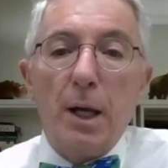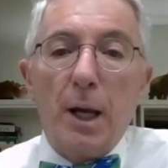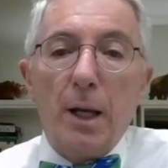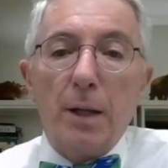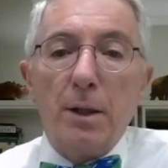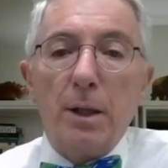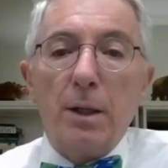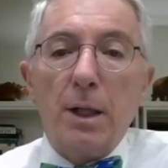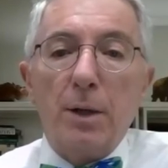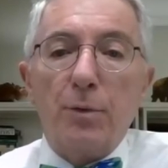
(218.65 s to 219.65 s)
and in
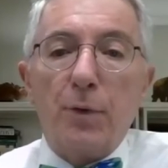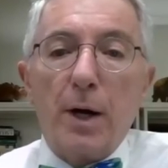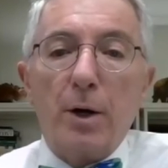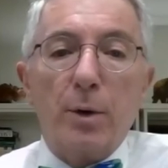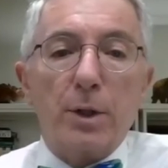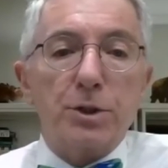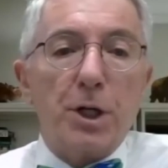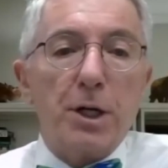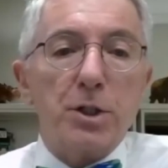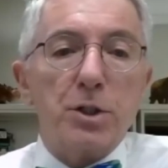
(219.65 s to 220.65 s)
the FHIR
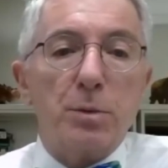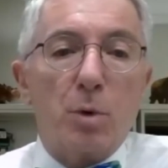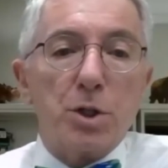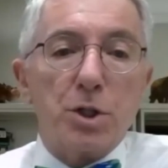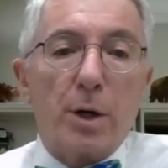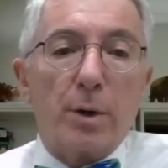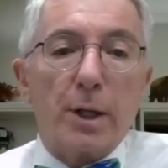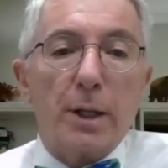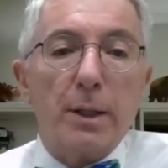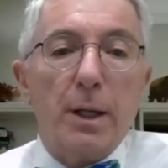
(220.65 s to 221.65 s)
exchange more generally,